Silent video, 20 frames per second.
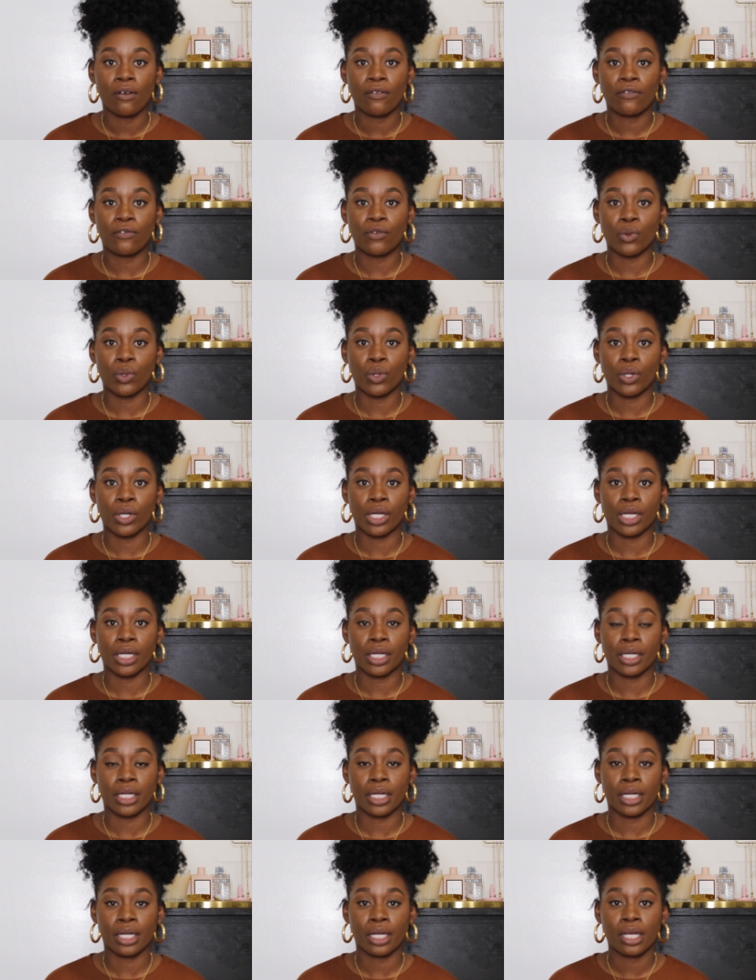
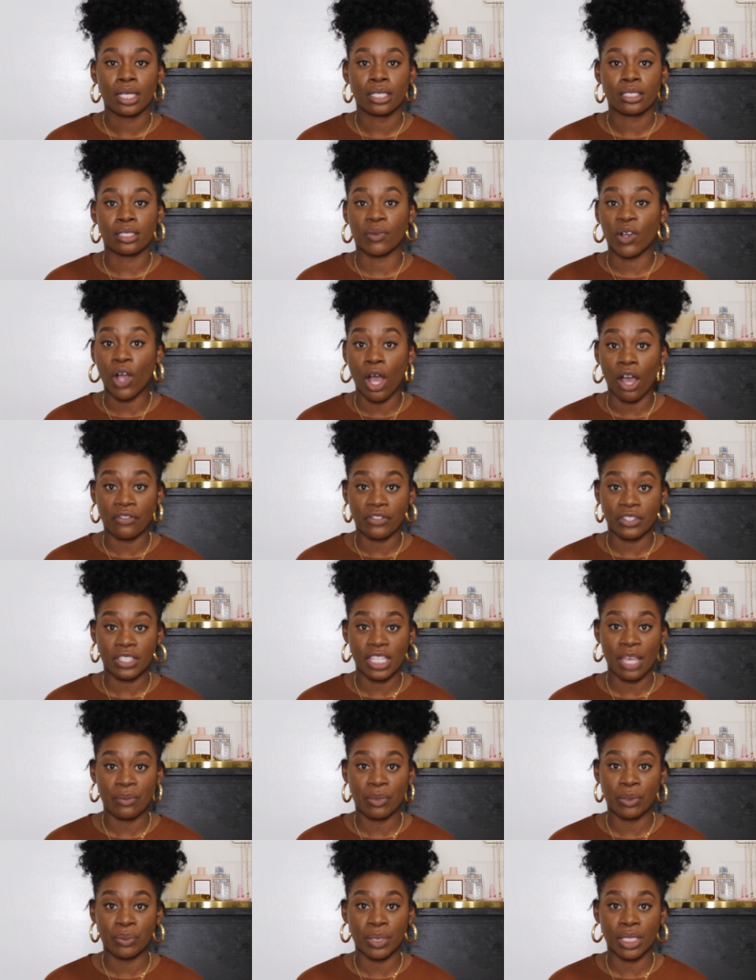for some coffee
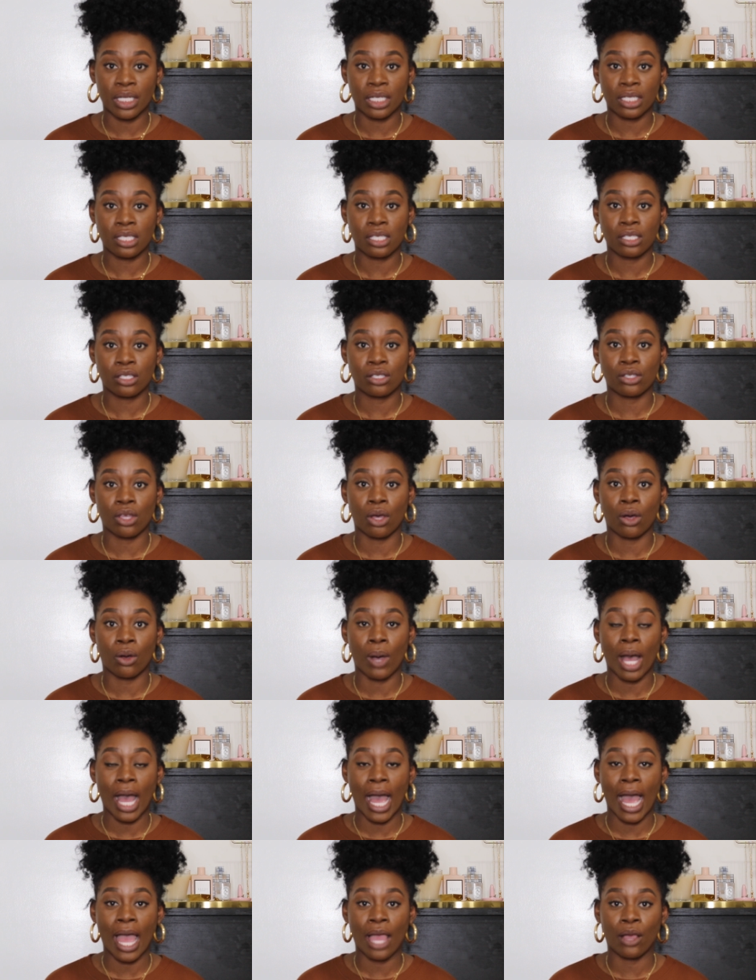table books
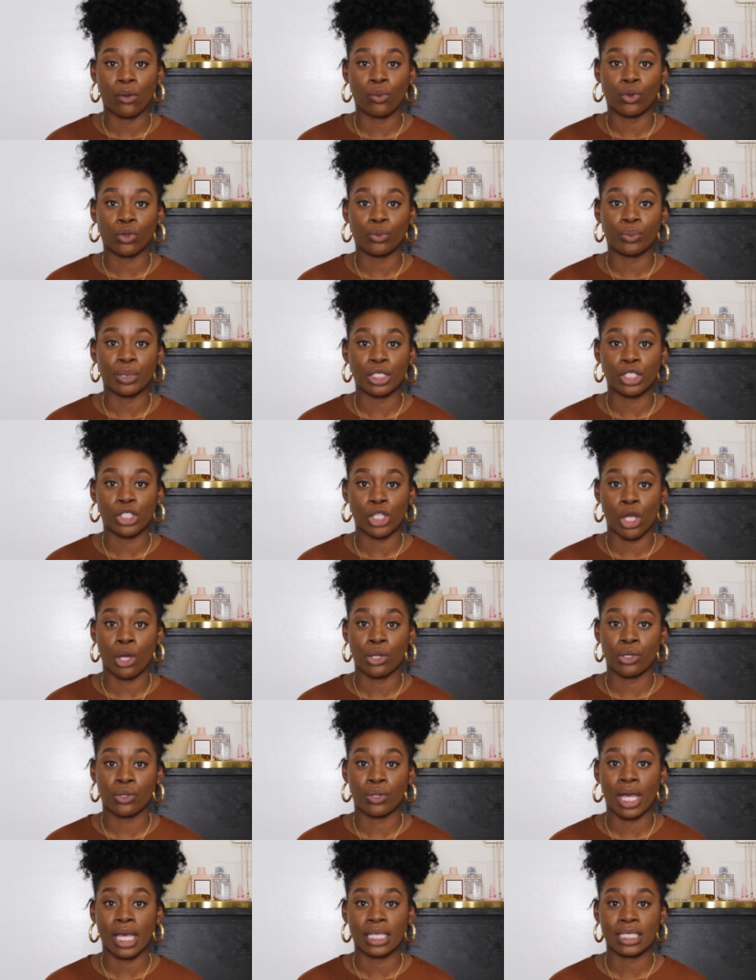so I will be
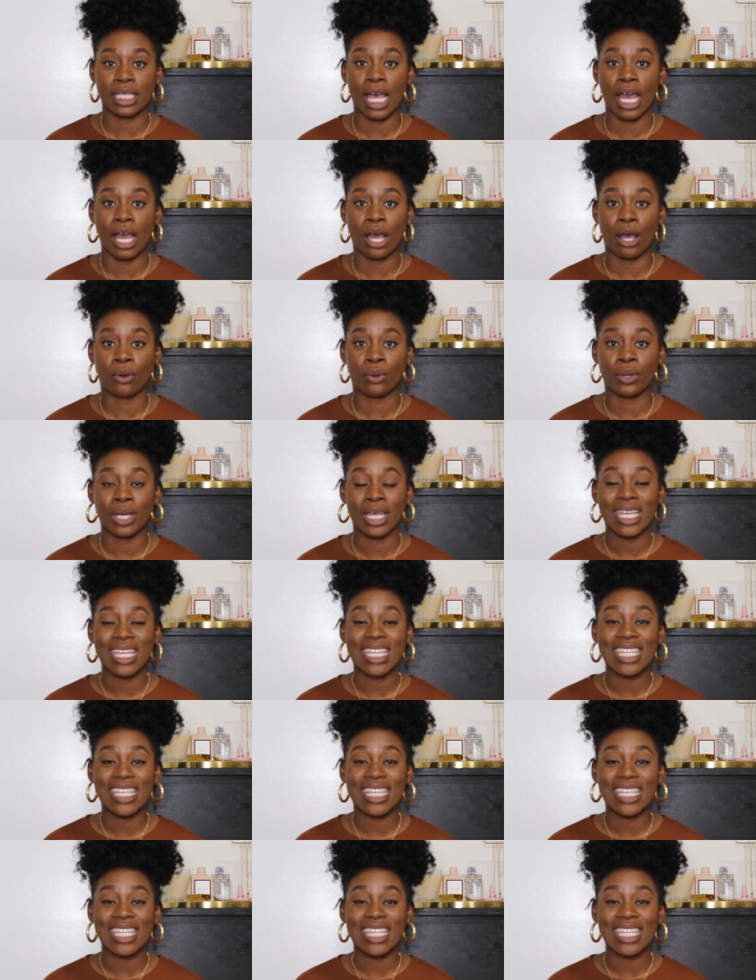showing you guys how